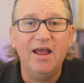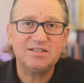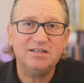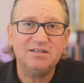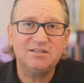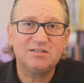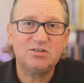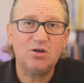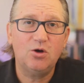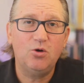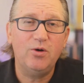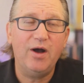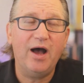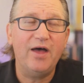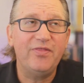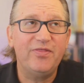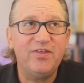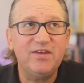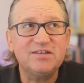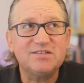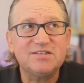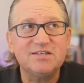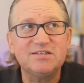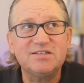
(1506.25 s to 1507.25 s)
So
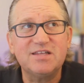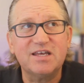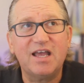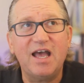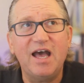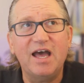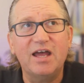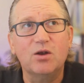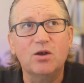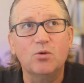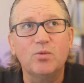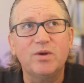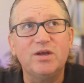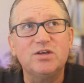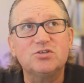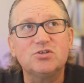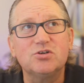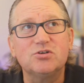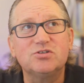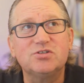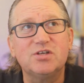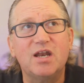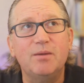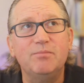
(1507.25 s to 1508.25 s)
this is the kind of
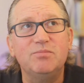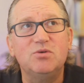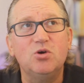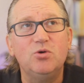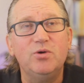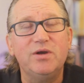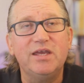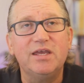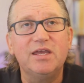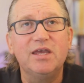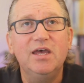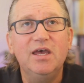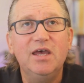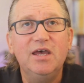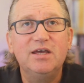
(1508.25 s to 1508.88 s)
research that I'm doing